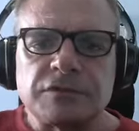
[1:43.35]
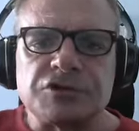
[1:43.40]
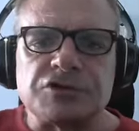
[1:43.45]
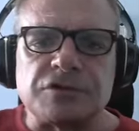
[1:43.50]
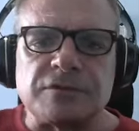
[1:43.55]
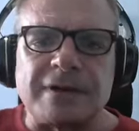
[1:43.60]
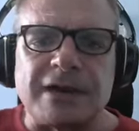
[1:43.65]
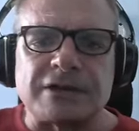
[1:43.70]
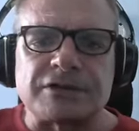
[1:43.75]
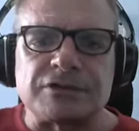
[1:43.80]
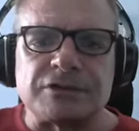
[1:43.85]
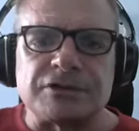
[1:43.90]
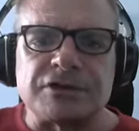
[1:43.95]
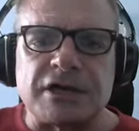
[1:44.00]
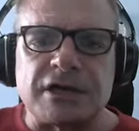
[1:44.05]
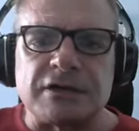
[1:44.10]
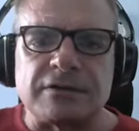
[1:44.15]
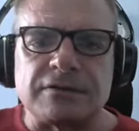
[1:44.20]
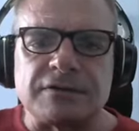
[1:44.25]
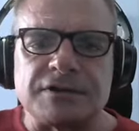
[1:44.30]
Director
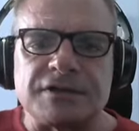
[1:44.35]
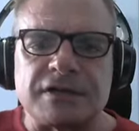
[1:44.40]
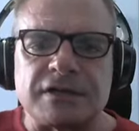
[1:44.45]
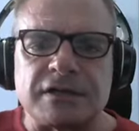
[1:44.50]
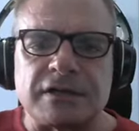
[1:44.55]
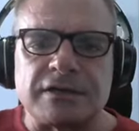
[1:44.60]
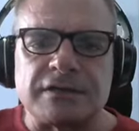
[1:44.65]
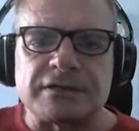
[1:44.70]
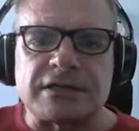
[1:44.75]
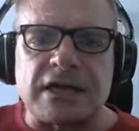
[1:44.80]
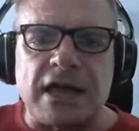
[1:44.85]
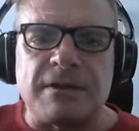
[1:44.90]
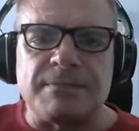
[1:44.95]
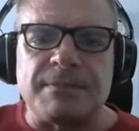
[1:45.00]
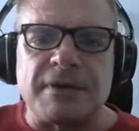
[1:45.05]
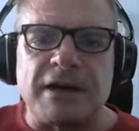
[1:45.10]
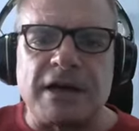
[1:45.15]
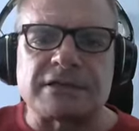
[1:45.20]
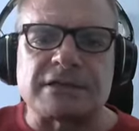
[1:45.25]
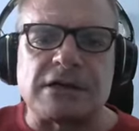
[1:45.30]
General declares
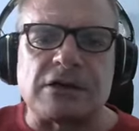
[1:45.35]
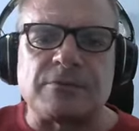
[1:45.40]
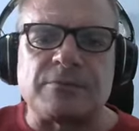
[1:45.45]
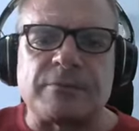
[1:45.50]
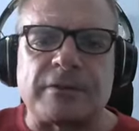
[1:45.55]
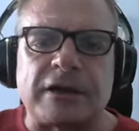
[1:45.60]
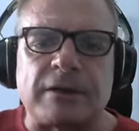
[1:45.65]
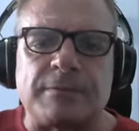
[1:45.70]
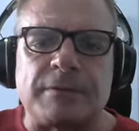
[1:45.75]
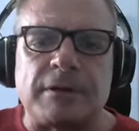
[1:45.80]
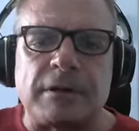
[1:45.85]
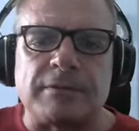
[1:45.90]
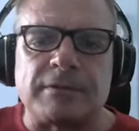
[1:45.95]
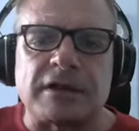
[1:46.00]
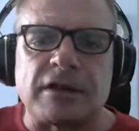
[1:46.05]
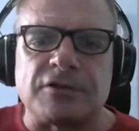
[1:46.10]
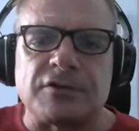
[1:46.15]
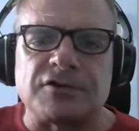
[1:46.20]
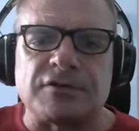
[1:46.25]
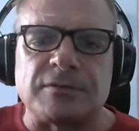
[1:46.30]
Mpox outbreak a
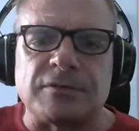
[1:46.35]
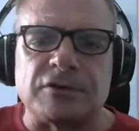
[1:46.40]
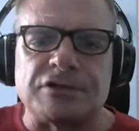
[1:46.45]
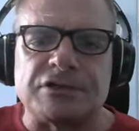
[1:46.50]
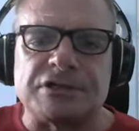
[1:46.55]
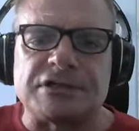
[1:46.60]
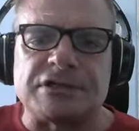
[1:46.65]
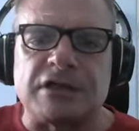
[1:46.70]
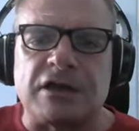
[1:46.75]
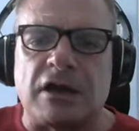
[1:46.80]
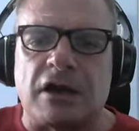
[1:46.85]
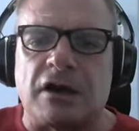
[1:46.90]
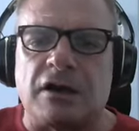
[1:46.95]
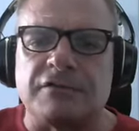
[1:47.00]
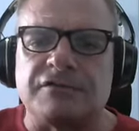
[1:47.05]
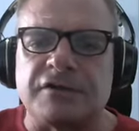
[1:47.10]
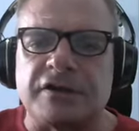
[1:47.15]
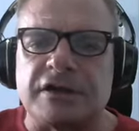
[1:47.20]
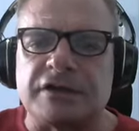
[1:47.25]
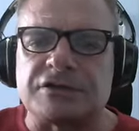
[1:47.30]
public health emergency
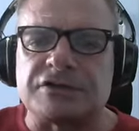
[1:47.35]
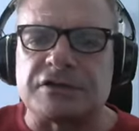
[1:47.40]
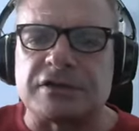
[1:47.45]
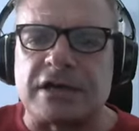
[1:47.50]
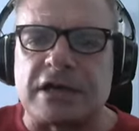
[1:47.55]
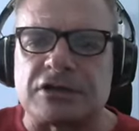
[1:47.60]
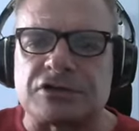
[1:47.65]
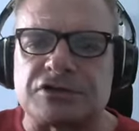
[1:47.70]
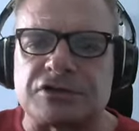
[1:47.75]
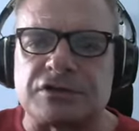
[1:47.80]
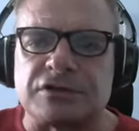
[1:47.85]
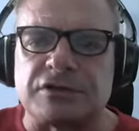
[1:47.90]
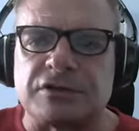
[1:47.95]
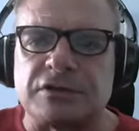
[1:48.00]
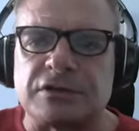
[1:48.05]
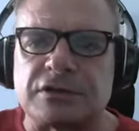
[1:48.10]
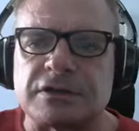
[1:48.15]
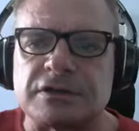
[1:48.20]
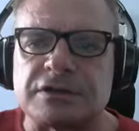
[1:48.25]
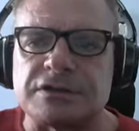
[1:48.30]
of
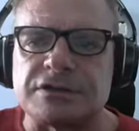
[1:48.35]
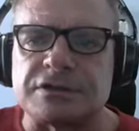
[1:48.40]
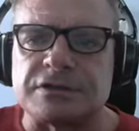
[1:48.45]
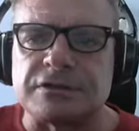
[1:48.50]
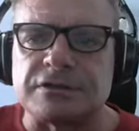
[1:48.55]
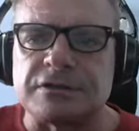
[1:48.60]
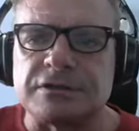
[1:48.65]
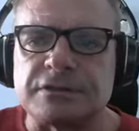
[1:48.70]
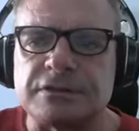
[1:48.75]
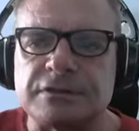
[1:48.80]
international concern.